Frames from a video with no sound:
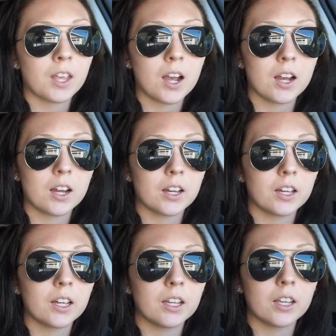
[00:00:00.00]

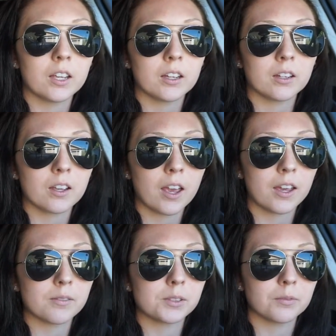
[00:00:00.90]
I
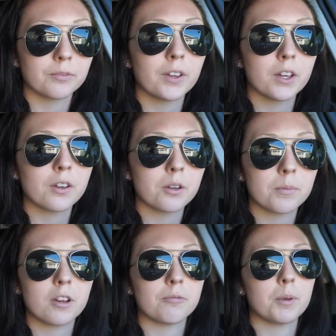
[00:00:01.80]
have some
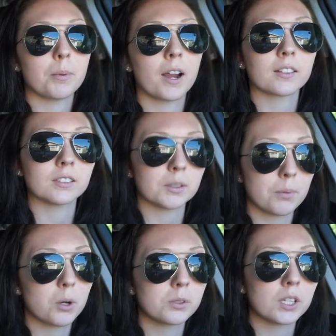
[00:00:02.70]
film of me practicing
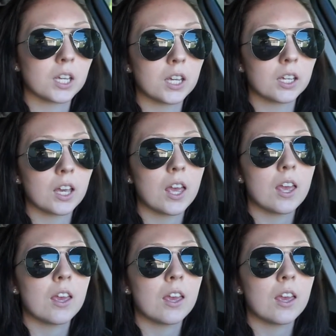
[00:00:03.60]
posing